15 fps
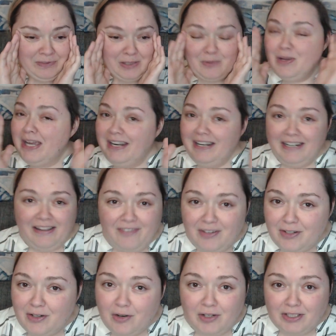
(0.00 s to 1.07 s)
We are
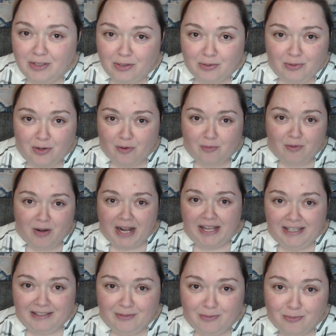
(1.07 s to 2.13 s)
never going to know,
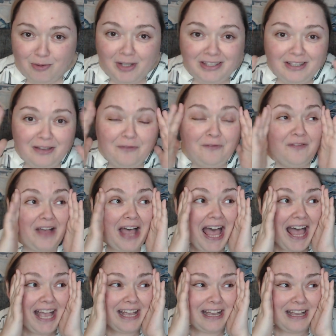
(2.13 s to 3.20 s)
right? What the
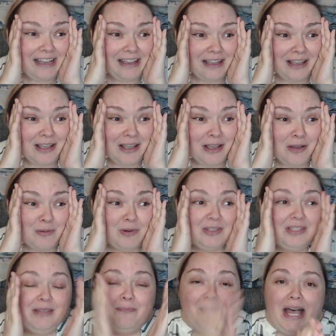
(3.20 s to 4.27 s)
fuck
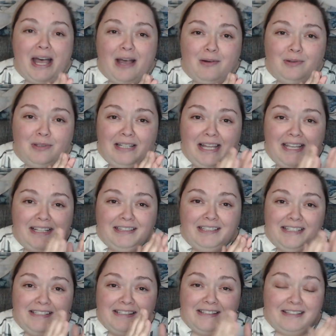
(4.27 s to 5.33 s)
was about, like,
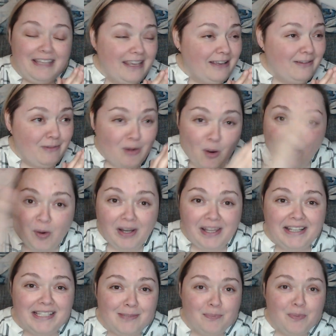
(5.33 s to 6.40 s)
this whole
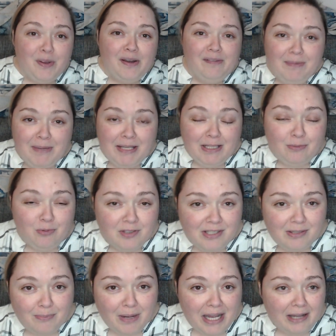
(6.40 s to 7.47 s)
experiment
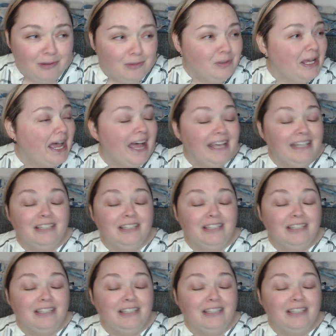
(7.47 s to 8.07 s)
was about? I